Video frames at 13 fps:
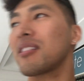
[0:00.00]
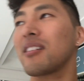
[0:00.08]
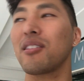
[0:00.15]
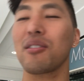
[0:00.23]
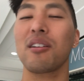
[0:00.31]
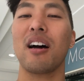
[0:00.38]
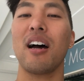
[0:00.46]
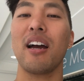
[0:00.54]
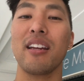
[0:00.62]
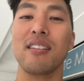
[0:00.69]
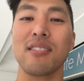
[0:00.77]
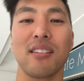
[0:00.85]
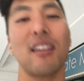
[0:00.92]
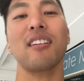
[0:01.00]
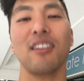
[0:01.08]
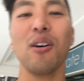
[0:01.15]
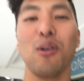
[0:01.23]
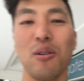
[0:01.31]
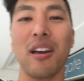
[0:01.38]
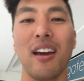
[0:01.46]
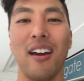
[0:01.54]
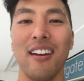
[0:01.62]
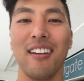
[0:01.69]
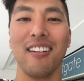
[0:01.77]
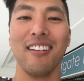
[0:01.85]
at the other guy, he's like, okay.